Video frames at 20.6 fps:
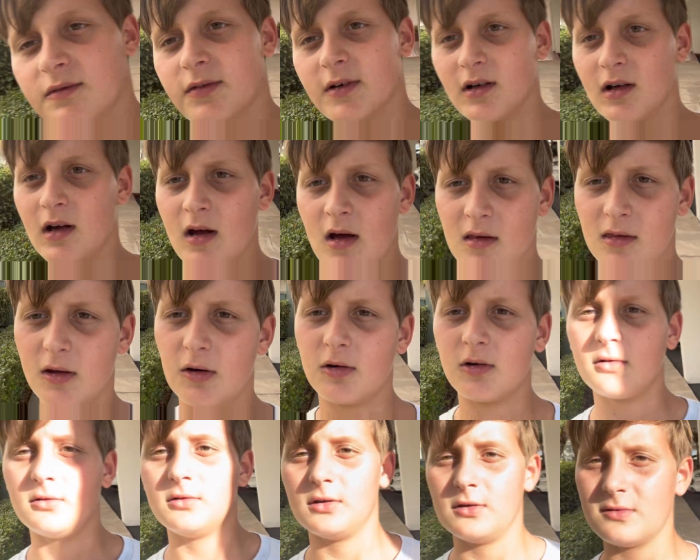for
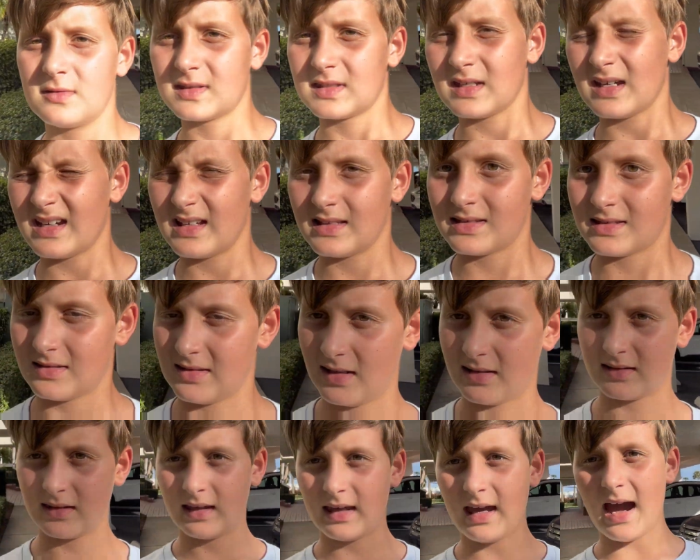local news sites like
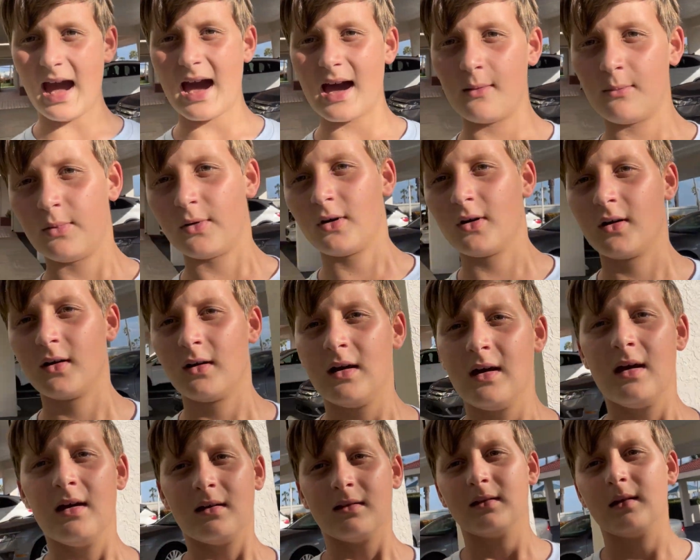Gabber,
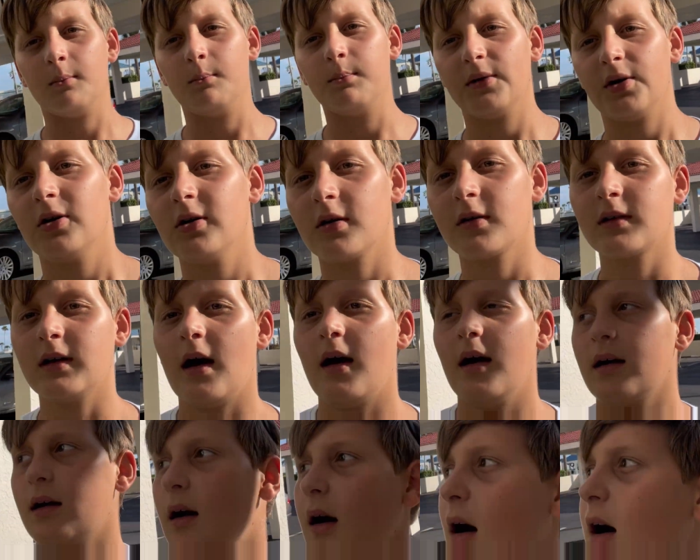
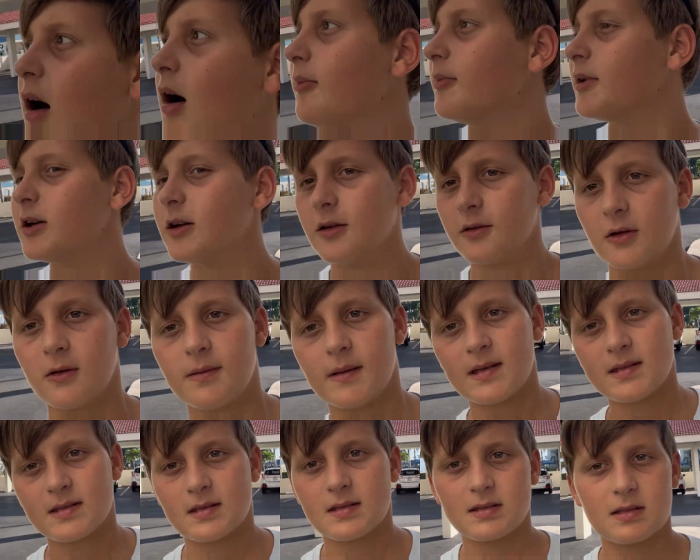theberg.com, and other
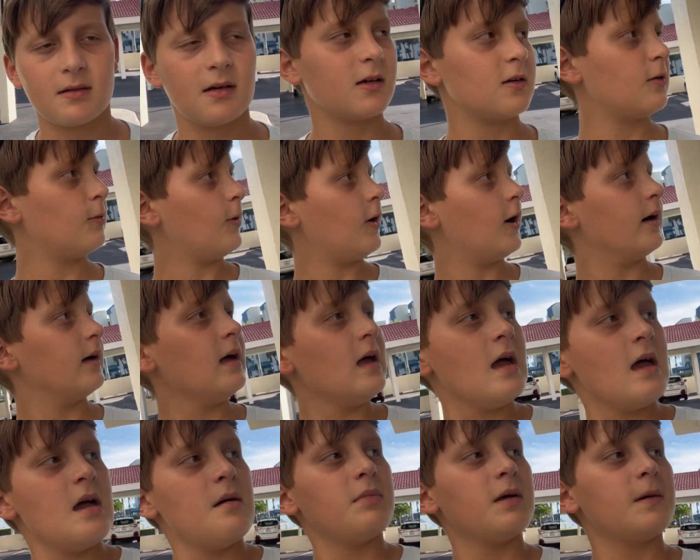places. So I don't want
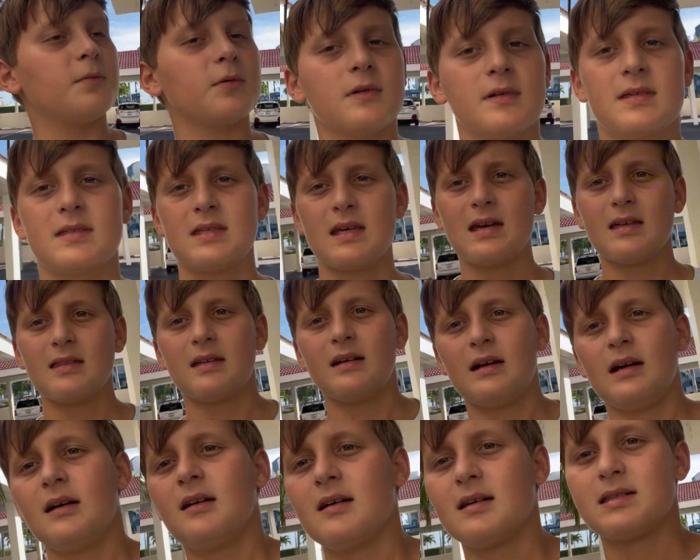people to say that
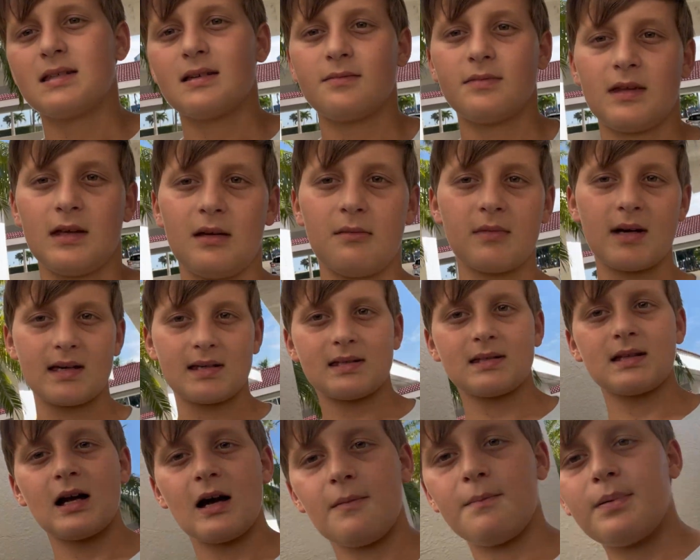I got something
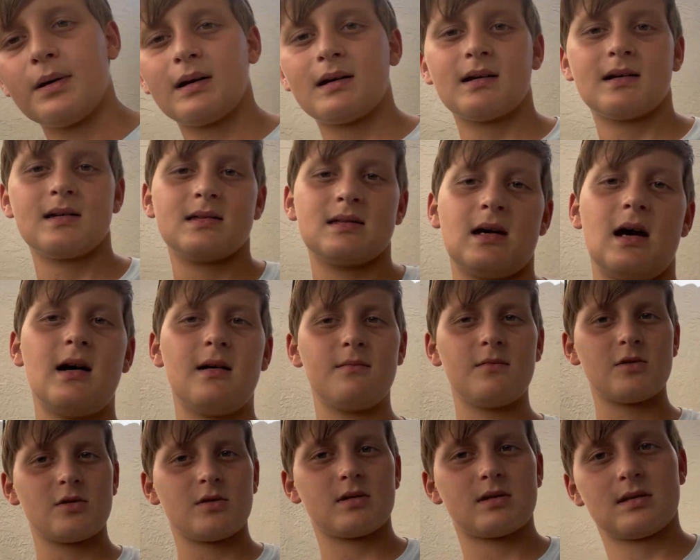messed up because
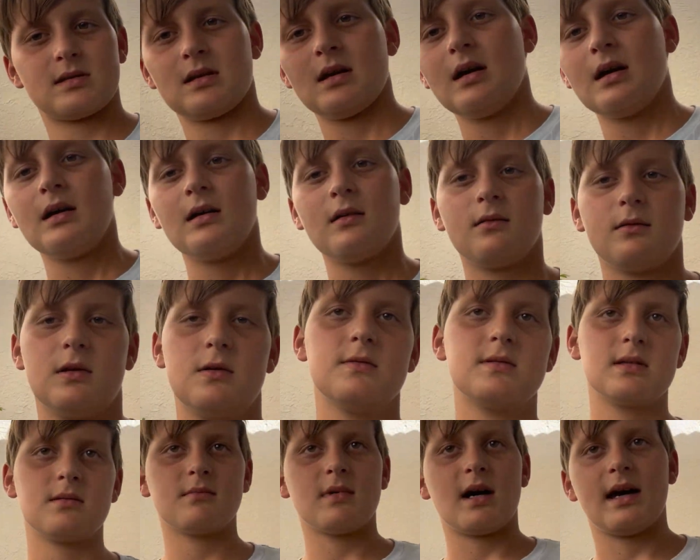I'm just
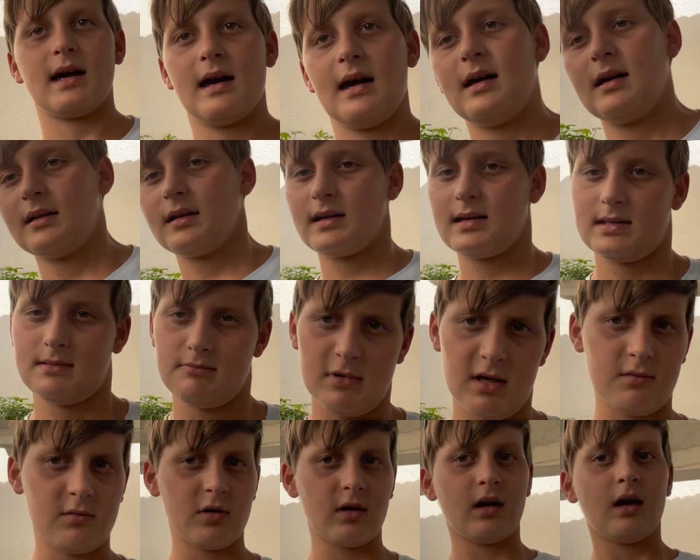using my head as
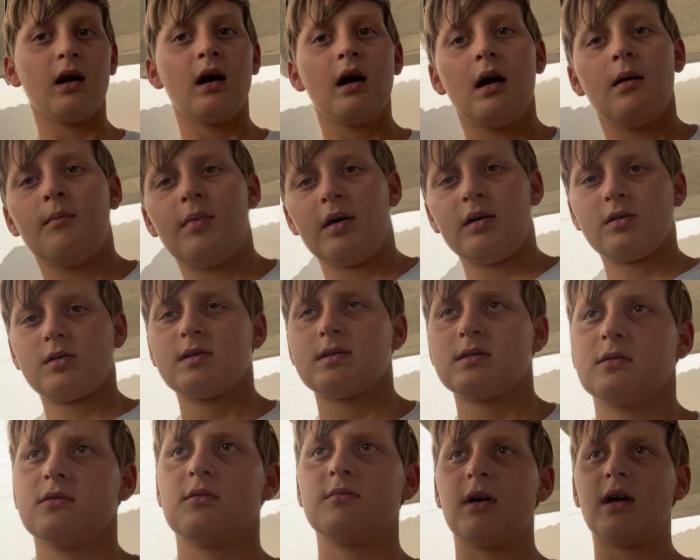memory. But just
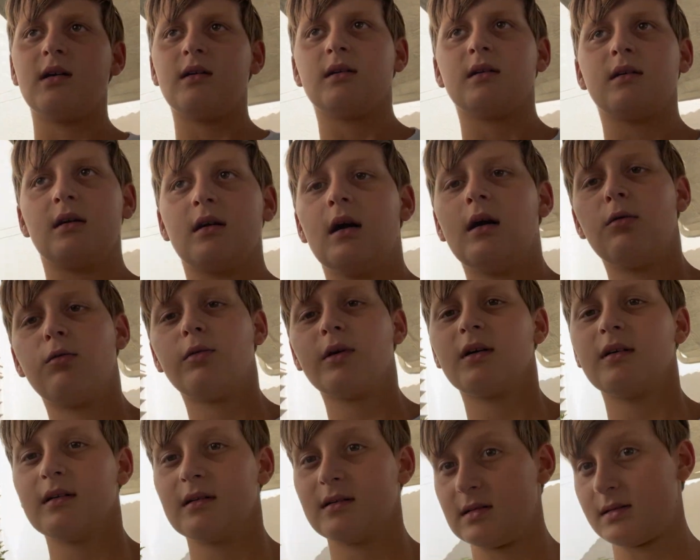a reminder,
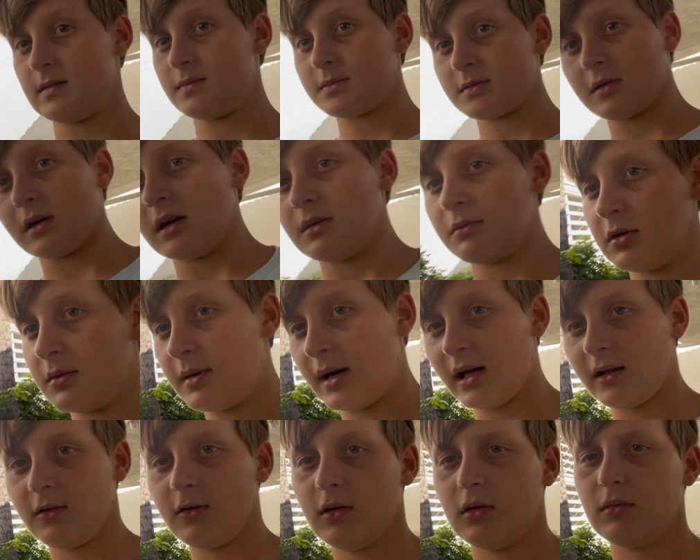we're in a subscriber
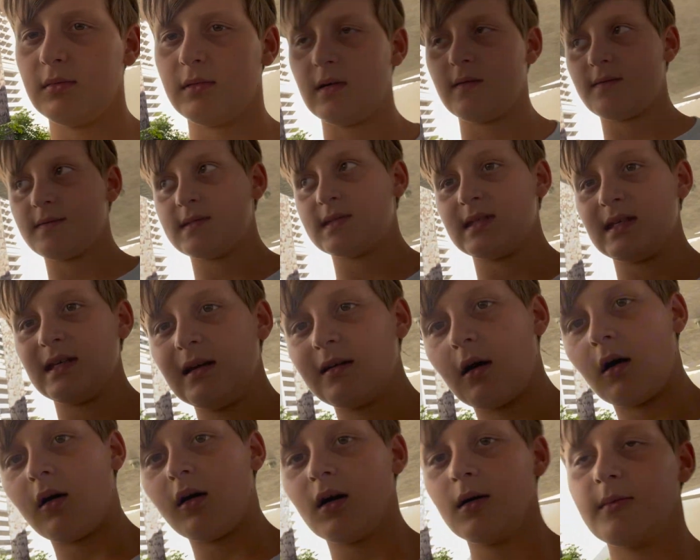battle with
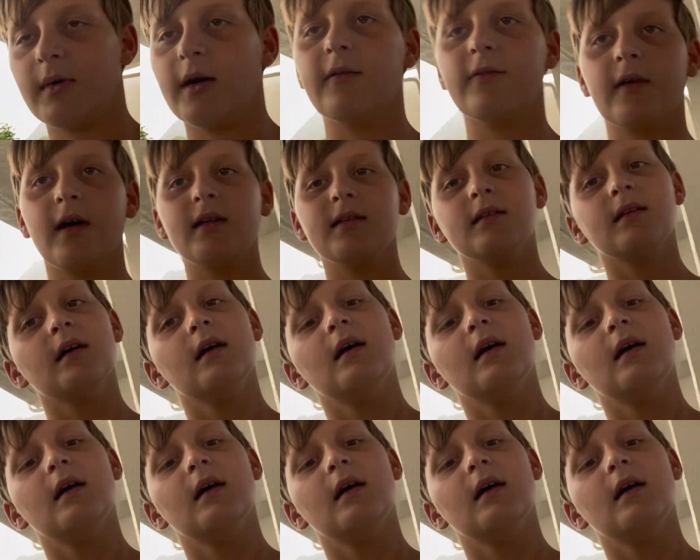Z-Car, my friend.